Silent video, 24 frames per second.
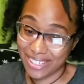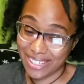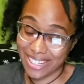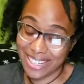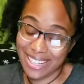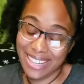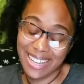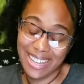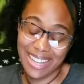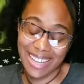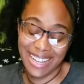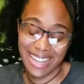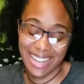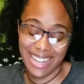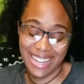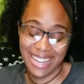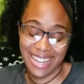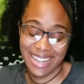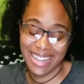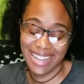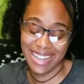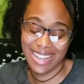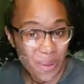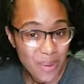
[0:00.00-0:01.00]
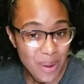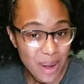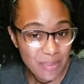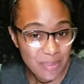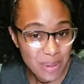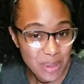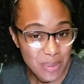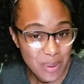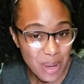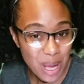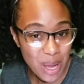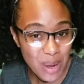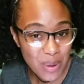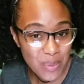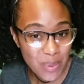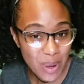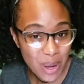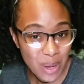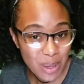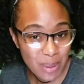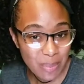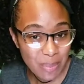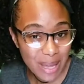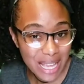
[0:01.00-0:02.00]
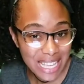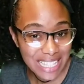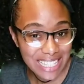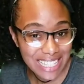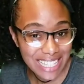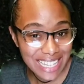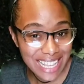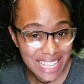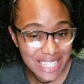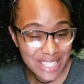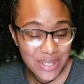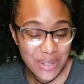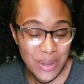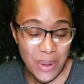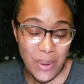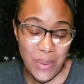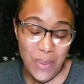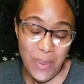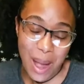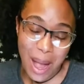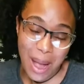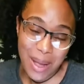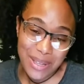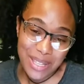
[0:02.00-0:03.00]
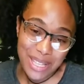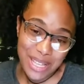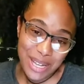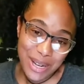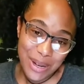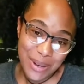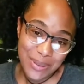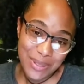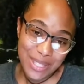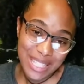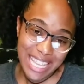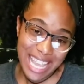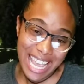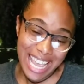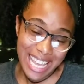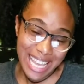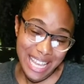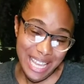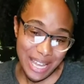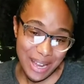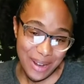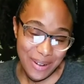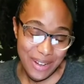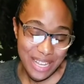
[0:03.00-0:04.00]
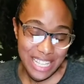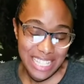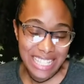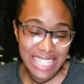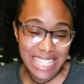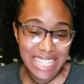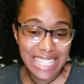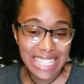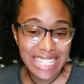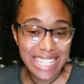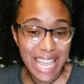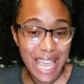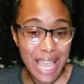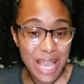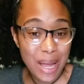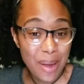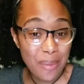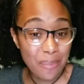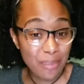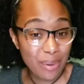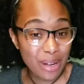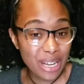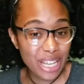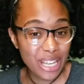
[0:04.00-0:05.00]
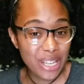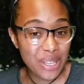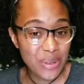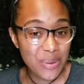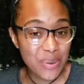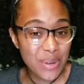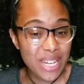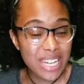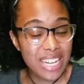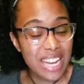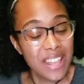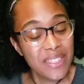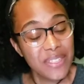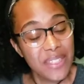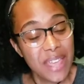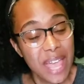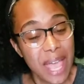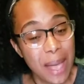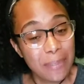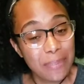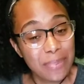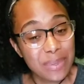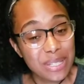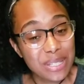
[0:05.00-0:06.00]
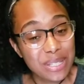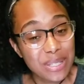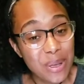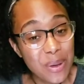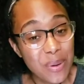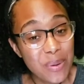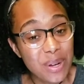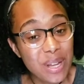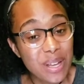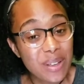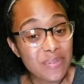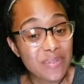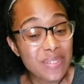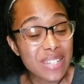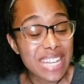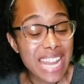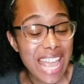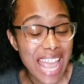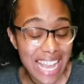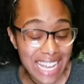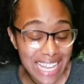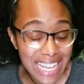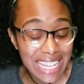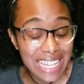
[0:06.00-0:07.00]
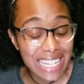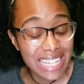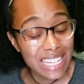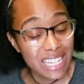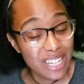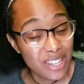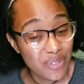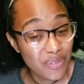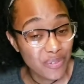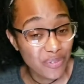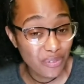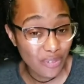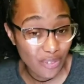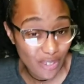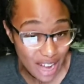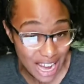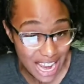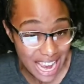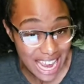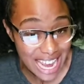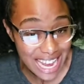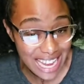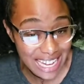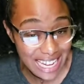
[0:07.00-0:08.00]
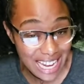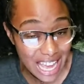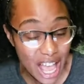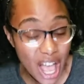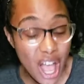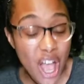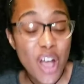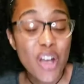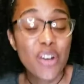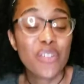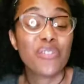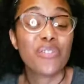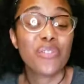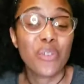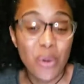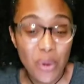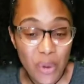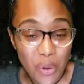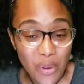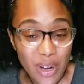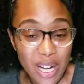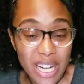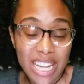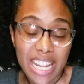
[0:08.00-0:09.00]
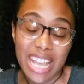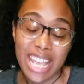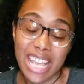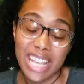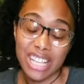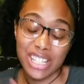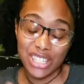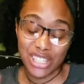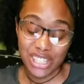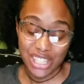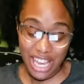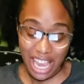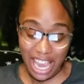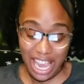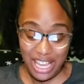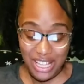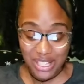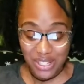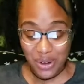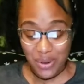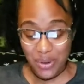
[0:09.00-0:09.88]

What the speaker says: Hello, everyone. Welcome back to Let's Talk Wild. Your girl Tay here. And today I'm bringing you another episode of Naked and Afraid Foreign Exchange.